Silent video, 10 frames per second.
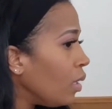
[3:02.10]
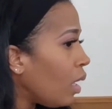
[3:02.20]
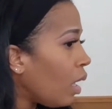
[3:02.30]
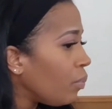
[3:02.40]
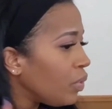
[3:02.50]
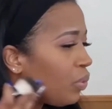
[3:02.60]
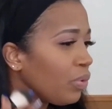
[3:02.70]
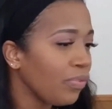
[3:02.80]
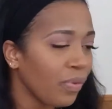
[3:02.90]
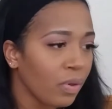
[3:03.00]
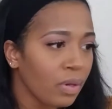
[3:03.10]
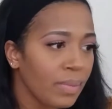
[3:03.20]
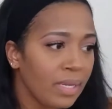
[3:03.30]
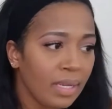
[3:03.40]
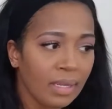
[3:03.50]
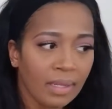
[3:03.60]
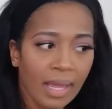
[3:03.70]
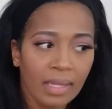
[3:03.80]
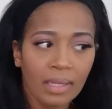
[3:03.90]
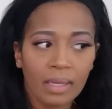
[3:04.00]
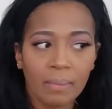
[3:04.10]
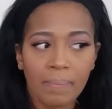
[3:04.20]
um, uniform. It didn't like look